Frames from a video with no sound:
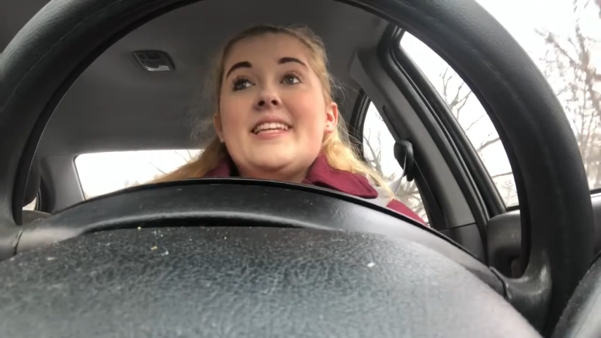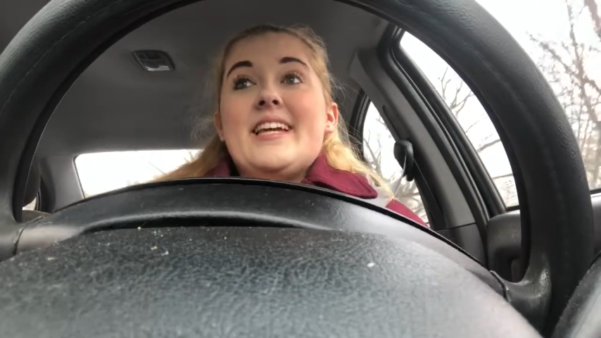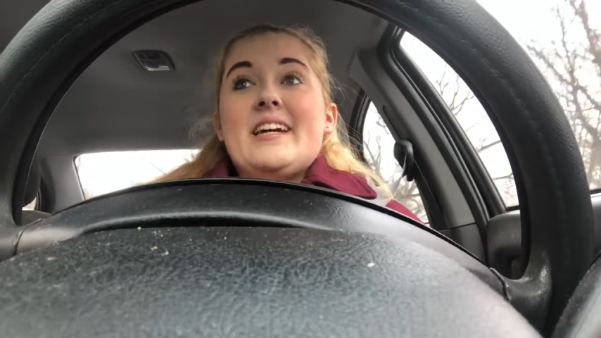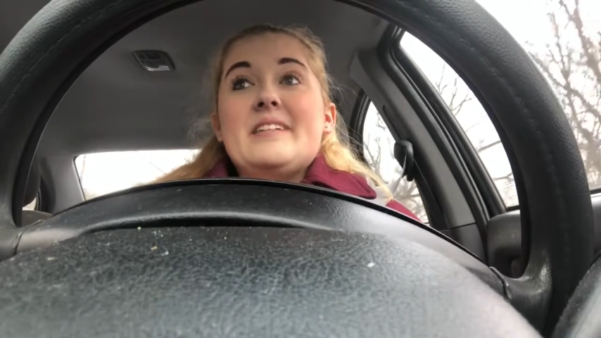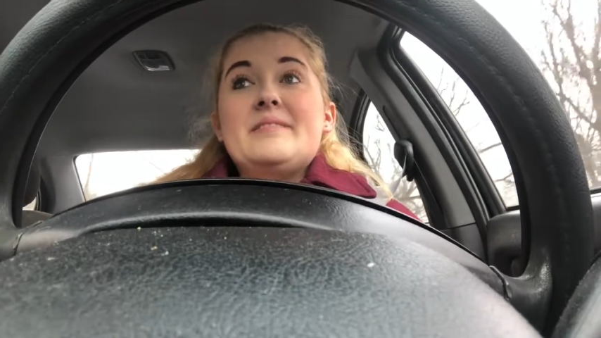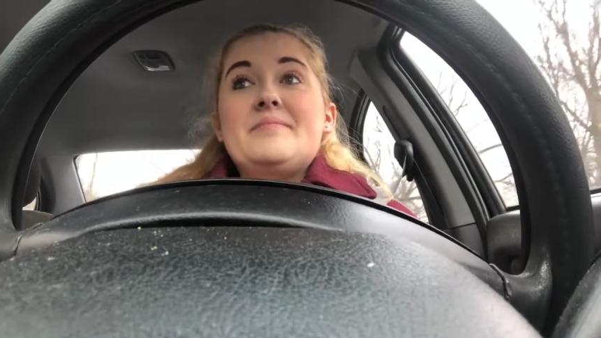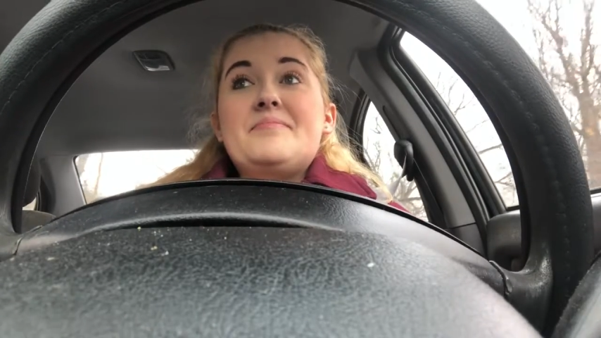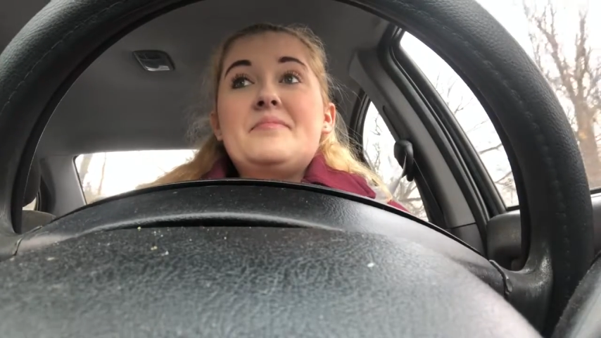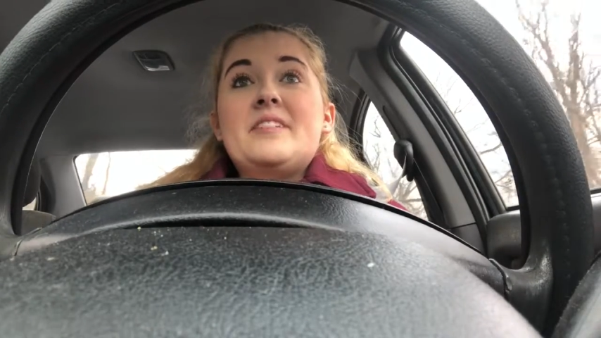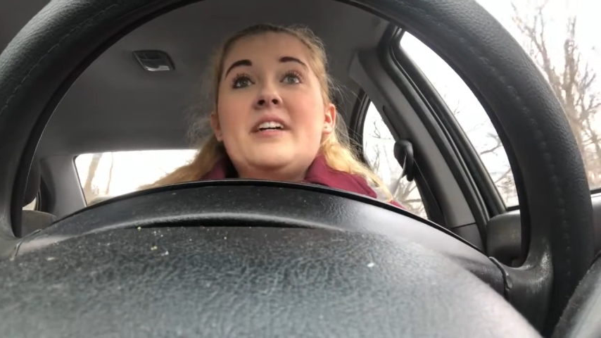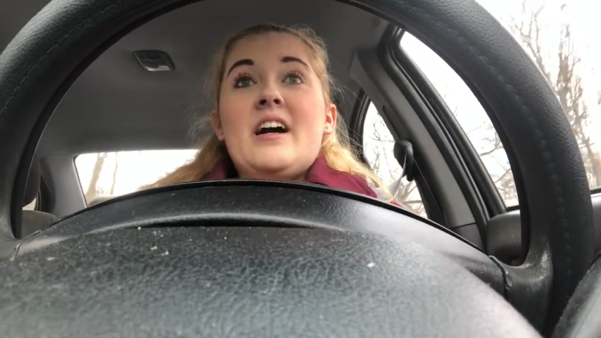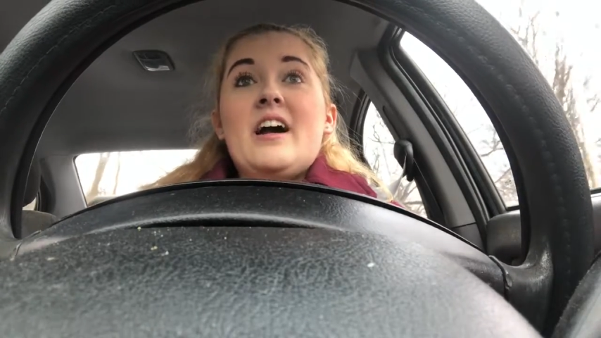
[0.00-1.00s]
Yeah.
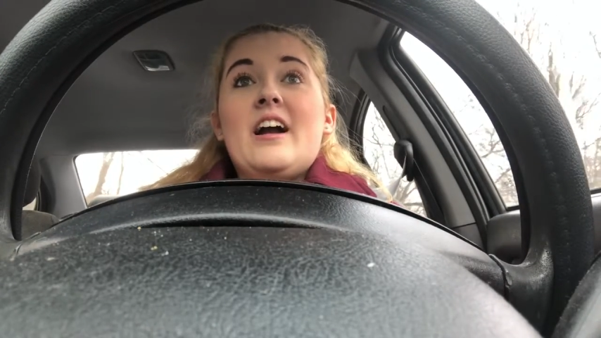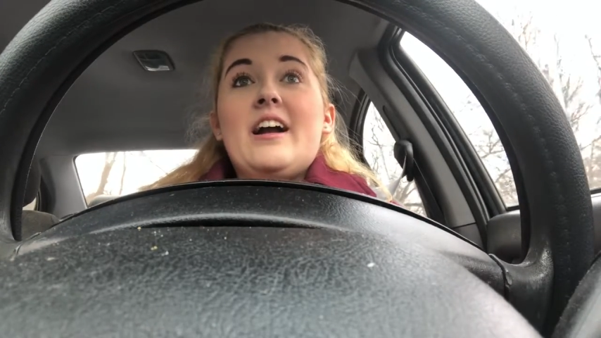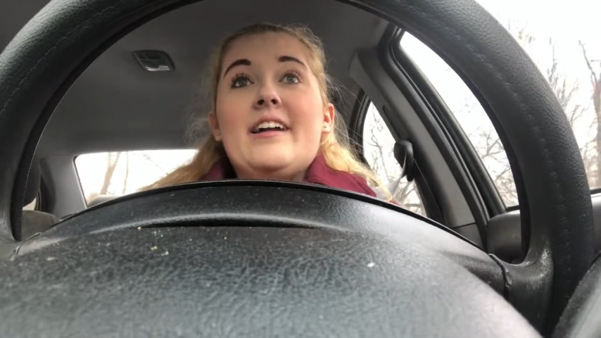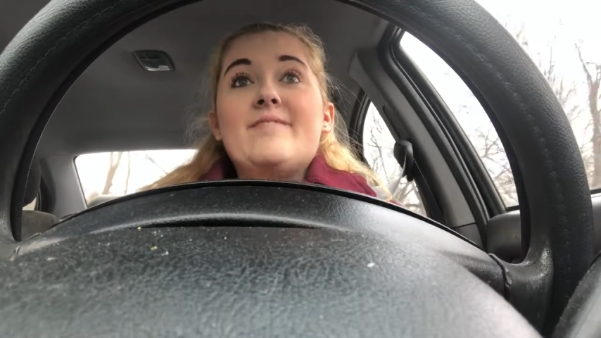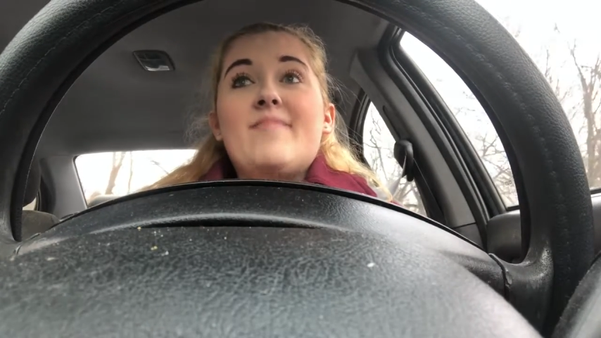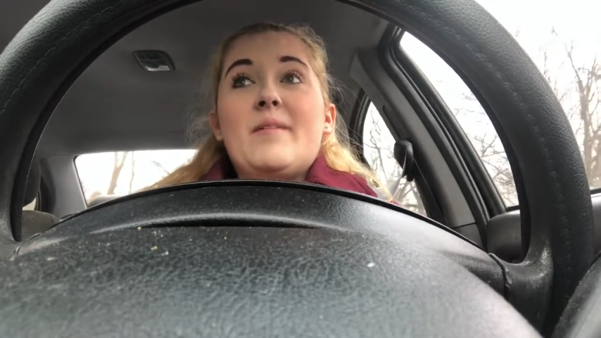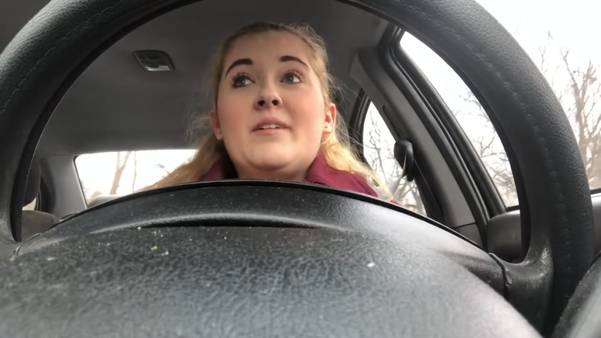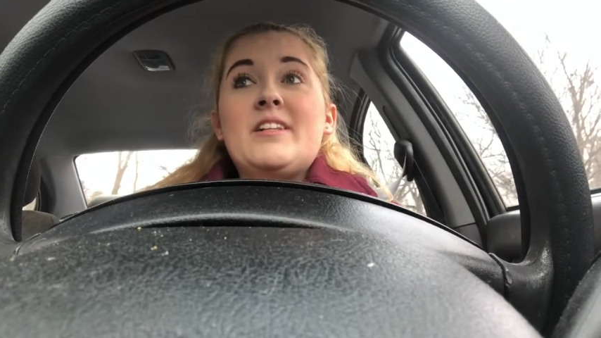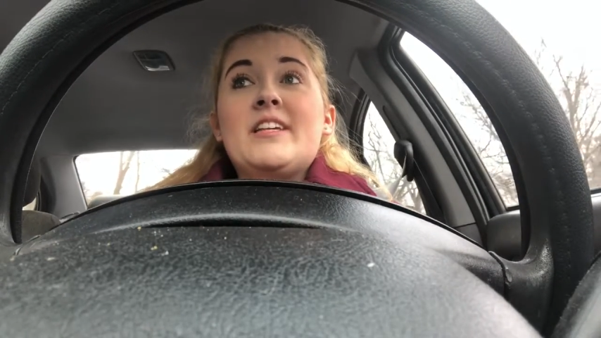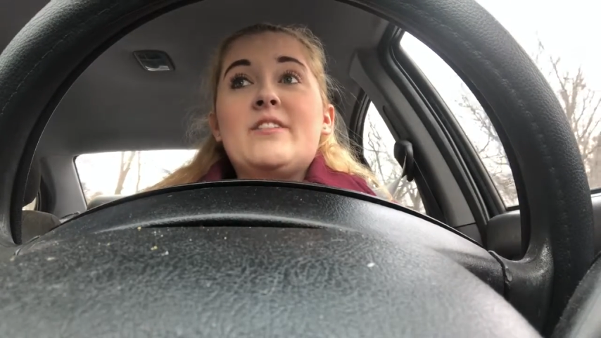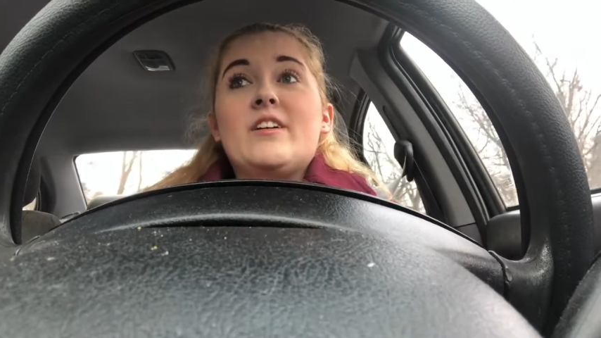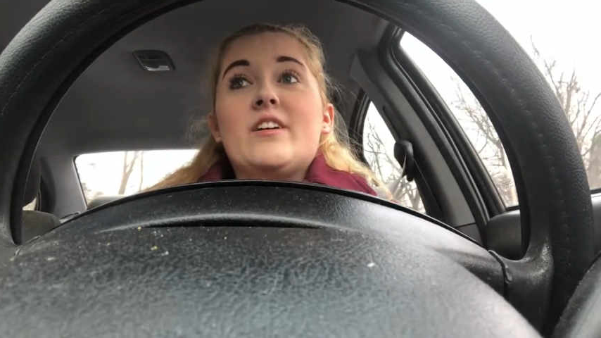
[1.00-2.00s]
All right, I'm
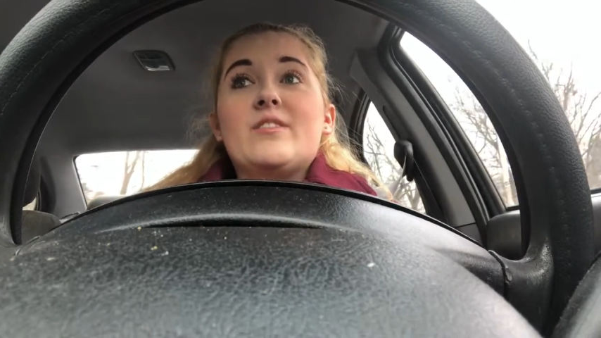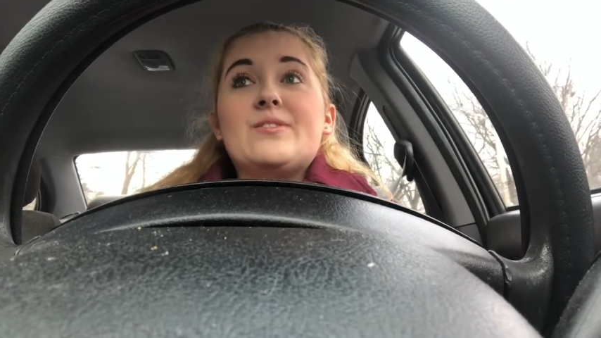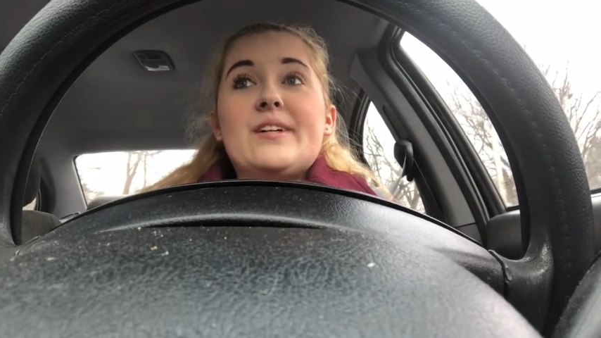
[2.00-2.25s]
gonna let you go